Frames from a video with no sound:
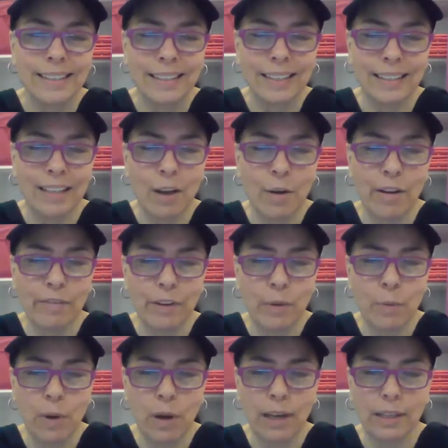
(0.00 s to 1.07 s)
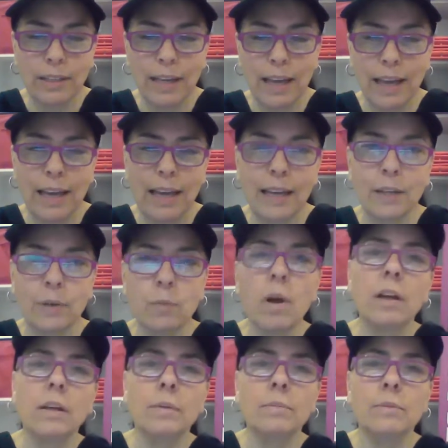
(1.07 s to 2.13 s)
Hello, everyone, and
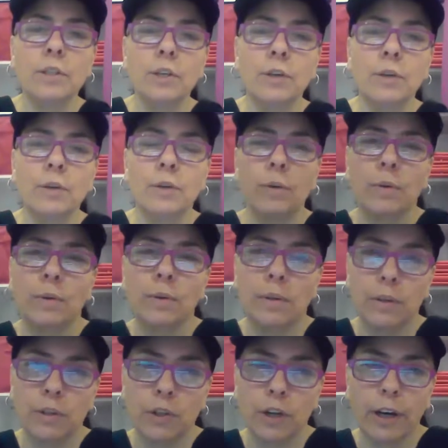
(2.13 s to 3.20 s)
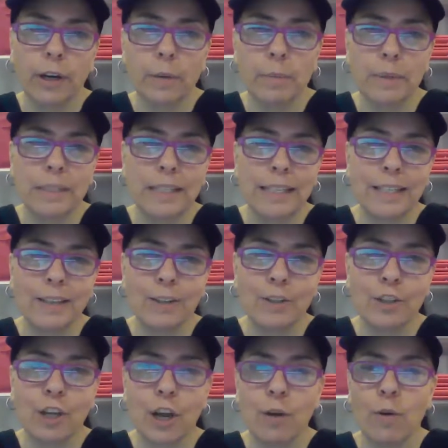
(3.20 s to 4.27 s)
welcome to the Geri Petito
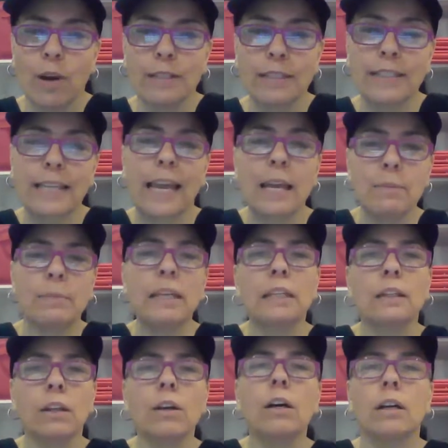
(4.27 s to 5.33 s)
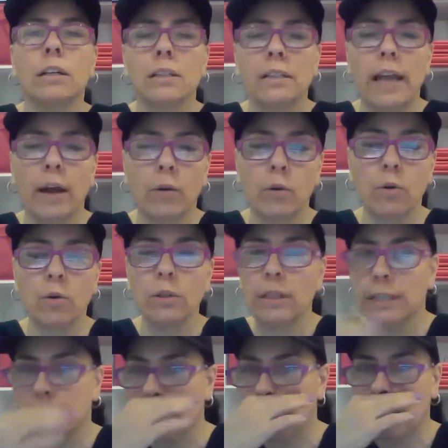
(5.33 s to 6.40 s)
show on Damon Looks. How cool
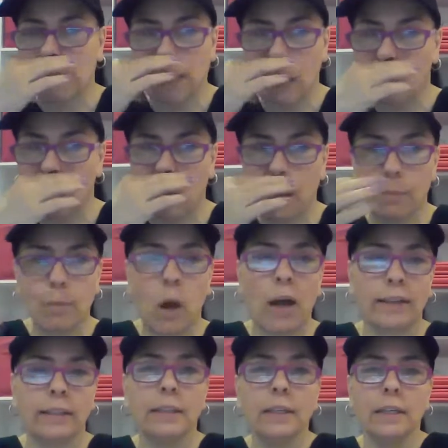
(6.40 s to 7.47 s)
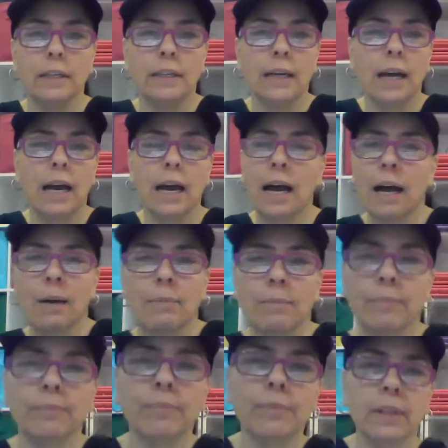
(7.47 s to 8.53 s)
is this? I mean, come on.
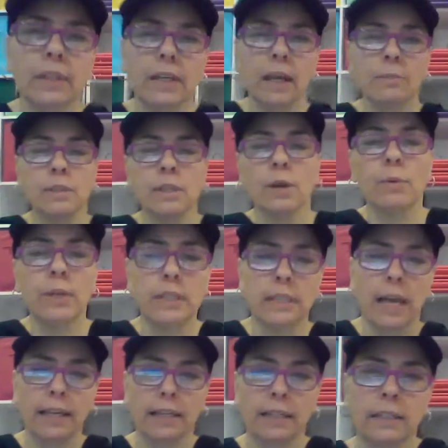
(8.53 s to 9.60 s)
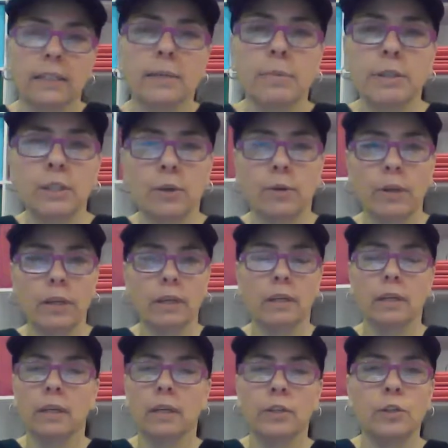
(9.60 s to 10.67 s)
Um, I'm so excited to be doing
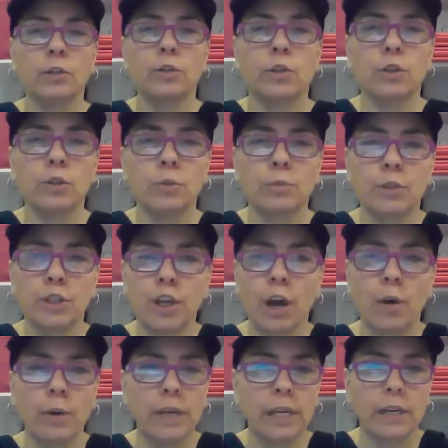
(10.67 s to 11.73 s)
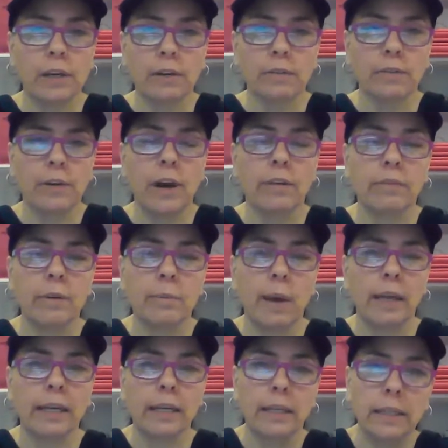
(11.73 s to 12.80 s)
a YouTube show here for
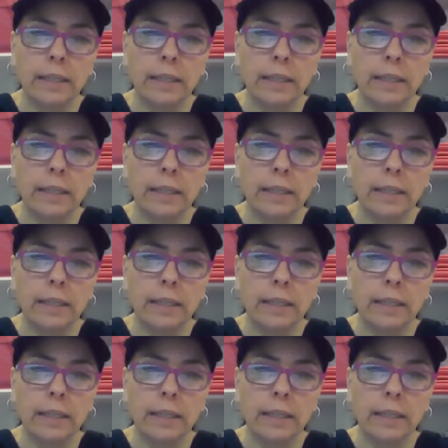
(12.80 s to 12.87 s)
everybody.